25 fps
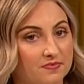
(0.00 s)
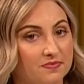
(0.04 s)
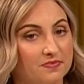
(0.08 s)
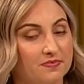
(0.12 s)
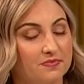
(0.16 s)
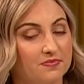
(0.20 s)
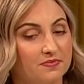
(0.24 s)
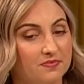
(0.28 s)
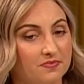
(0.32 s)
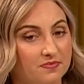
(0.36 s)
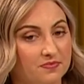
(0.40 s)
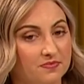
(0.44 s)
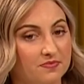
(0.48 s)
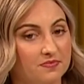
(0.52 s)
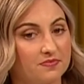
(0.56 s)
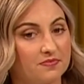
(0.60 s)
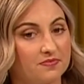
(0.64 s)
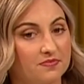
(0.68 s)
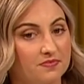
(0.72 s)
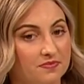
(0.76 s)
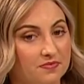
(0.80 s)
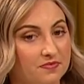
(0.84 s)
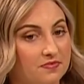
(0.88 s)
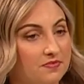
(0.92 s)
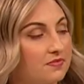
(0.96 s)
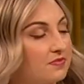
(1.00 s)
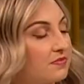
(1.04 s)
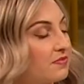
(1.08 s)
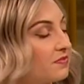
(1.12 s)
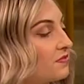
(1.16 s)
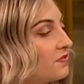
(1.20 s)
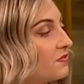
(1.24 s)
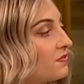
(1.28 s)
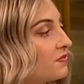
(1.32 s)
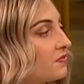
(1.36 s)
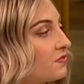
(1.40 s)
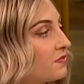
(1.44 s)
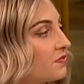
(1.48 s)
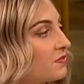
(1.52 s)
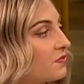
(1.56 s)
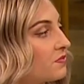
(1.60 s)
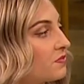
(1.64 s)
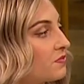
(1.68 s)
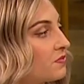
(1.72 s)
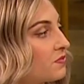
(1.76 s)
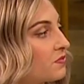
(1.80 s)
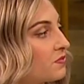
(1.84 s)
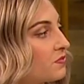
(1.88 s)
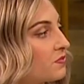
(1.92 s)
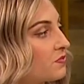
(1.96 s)

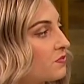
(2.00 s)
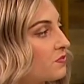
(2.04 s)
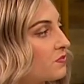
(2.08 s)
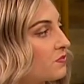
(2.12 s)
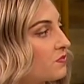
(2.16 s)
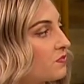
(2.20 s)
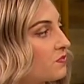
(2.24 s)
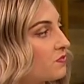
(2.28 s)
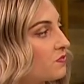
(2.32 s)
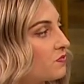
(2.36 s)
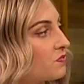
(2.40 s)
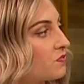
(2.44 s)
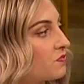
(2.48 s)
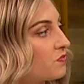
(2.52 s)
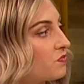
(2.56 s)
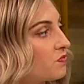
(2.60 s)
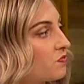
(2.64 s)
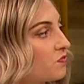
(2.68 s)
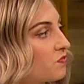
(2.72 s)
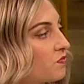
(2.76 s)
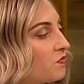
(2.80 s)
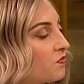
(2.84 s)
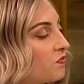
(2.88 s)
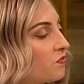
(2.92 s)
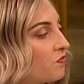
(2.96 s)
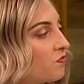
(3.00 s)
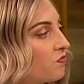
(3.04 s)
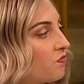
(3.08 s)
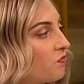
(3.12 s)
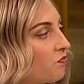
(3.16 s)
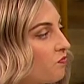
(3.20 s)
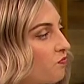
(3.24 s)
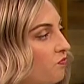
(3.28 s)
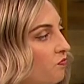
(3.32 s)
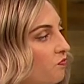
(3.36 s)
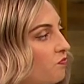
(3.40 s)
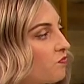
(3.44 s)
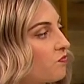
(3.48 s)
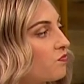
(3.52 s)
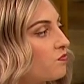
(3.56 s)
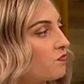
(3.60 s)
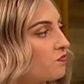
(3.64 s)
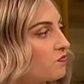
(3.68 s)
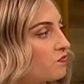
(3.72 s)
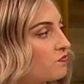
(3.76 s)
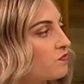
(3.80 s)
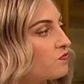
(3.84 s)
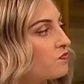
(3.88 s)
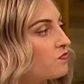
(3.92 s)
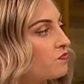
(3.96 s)

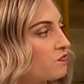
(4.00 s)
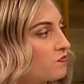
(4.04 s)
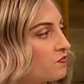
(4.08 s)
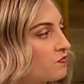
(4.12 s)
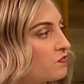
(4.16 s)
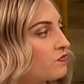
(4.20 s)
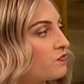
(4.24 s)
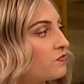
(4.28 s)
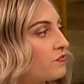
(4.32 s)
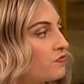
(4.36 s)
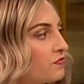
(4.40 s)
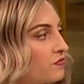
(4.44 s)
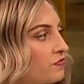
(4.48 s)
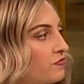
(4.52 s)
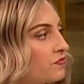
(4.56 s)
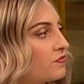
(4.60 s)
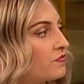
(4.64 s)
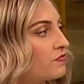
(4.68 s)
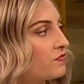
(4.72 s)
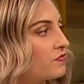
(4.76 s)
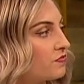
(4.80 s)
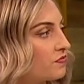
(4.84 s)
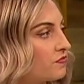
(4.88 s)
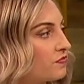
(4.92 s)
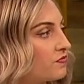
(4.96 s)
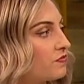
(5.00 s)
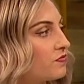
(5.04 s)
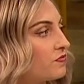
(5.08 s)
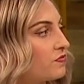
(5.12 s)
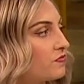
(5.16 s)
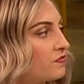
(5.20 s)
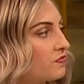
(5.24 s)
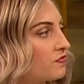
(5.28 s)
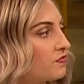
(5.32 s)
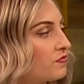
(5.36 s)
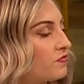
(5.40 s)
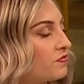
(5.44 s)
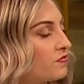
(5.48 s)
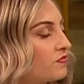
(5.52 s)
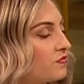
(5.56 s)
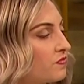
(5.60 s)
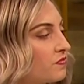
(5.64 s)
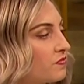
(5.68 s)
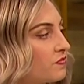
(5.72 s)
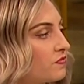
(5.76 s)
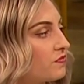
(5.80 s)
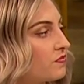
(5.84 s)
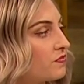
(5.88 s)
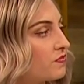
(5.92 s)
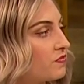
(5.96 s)

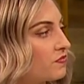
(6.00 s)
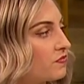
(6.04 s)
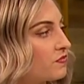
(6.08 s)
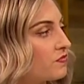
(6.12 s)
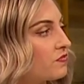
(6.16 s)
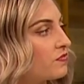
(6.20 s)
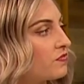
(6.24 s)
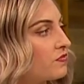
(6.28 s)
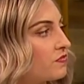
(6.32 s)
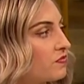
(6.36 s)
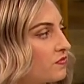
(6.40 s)
(silent)